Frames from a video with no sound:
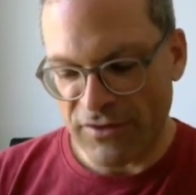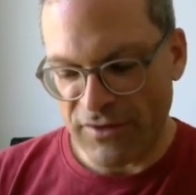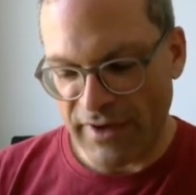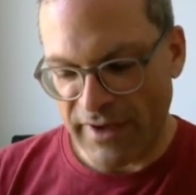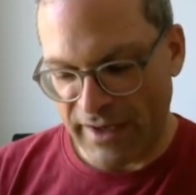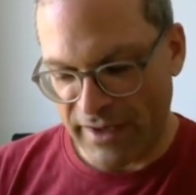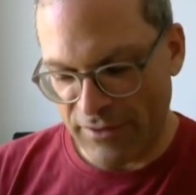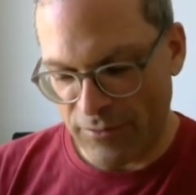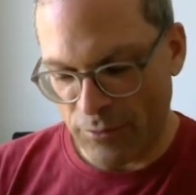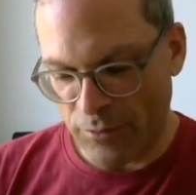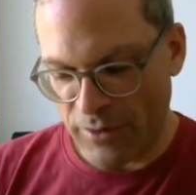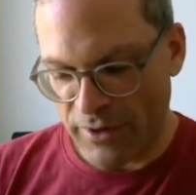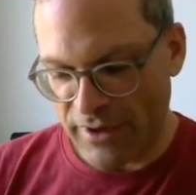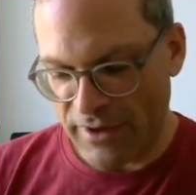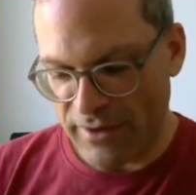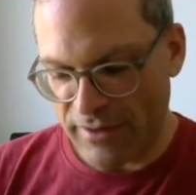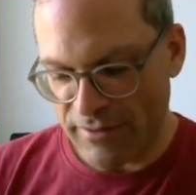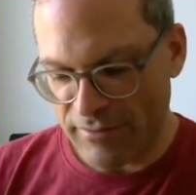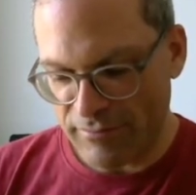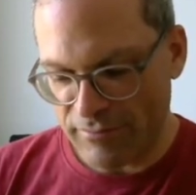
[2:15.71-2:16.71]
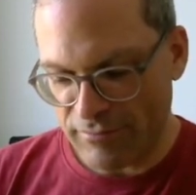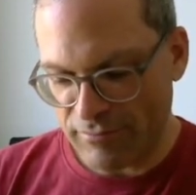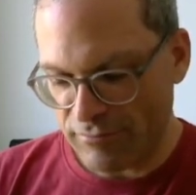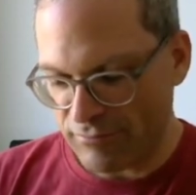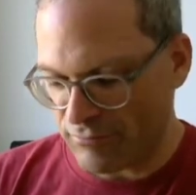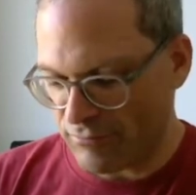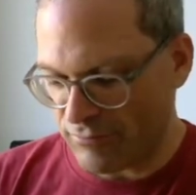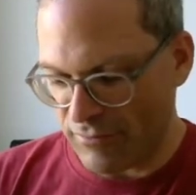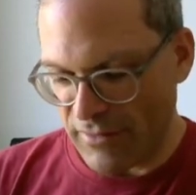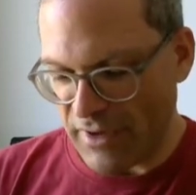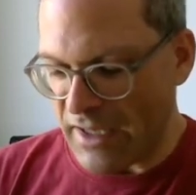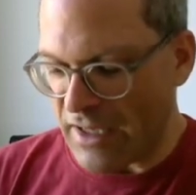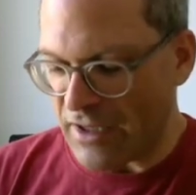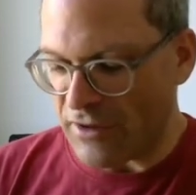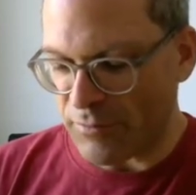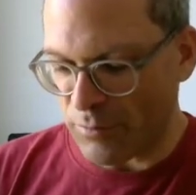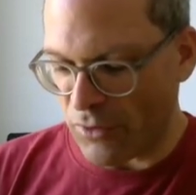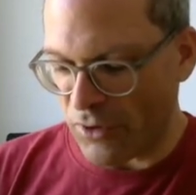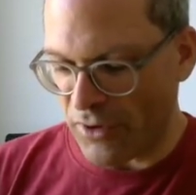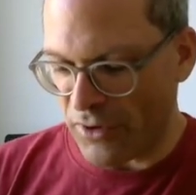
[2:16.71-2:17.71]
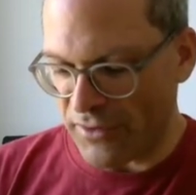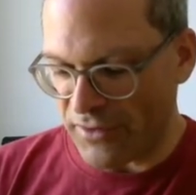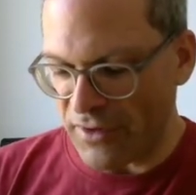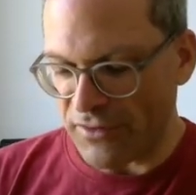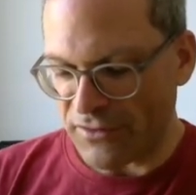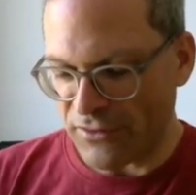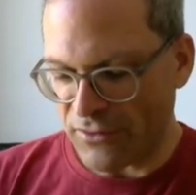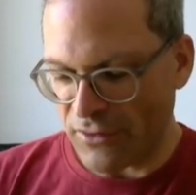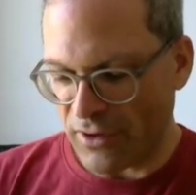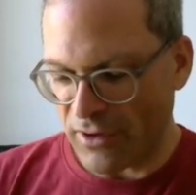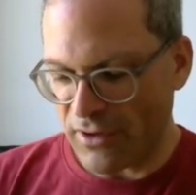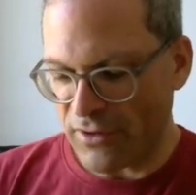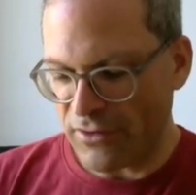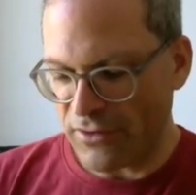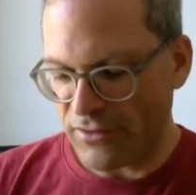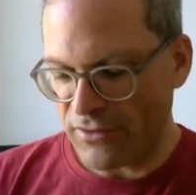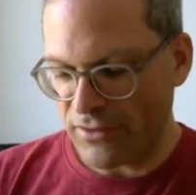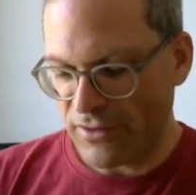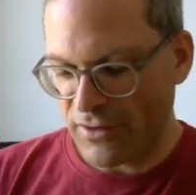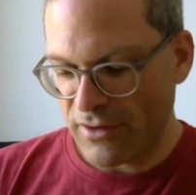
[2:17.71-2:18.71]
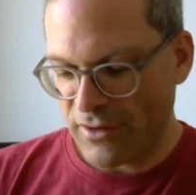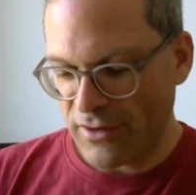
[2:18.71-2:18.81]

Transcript: can we exploit this knowledge